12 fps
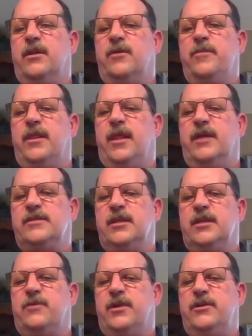little bit less
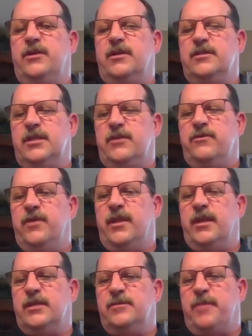liquid, and you can see it
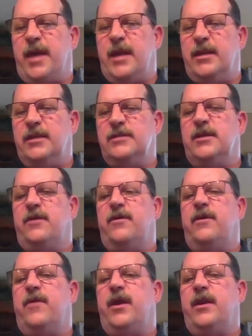really gets bad in this
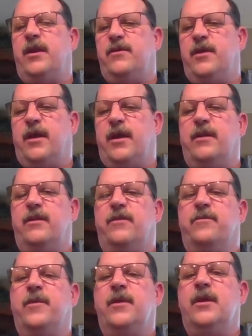area right here.
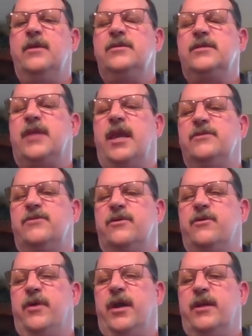The scans
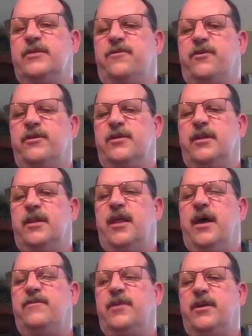aren't going out as far to the
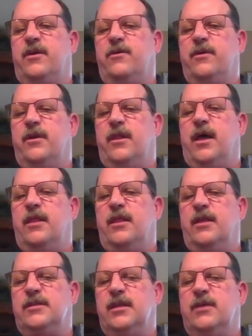left, and they're holding a lot
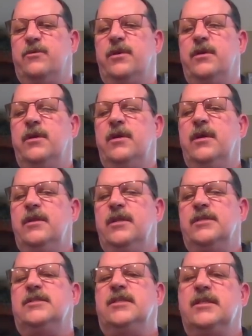less liquid.
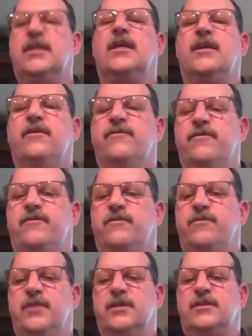This is indicative of,
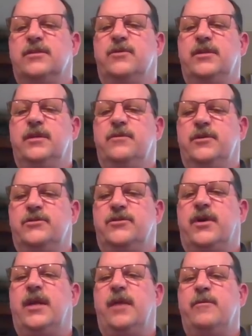this is what
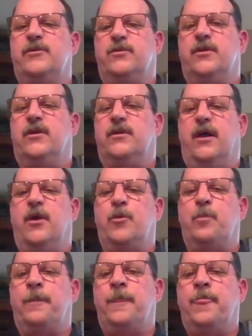tray damage would look like.
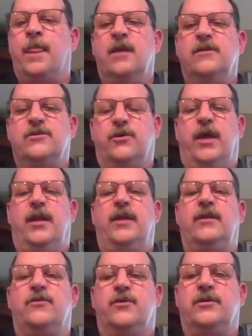So
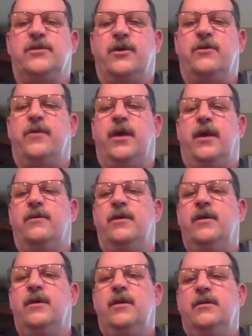heading into a
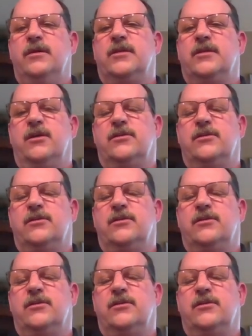turnaround, this